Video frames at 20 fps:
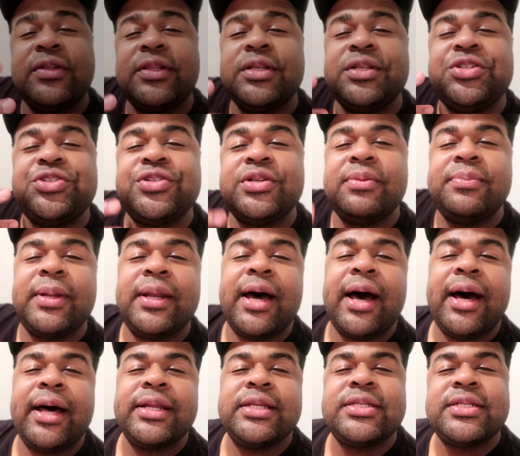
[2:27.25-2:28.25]
a legitimate,
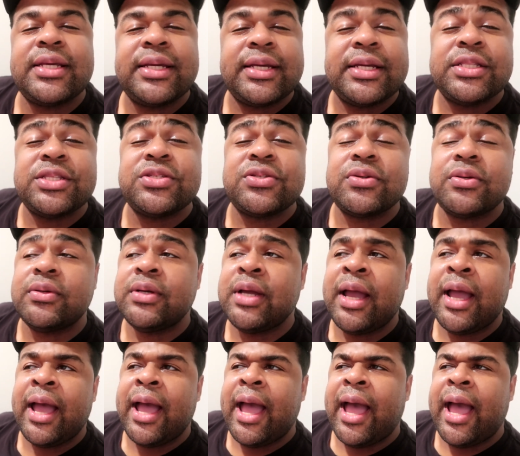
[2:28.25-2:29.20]
honest answer,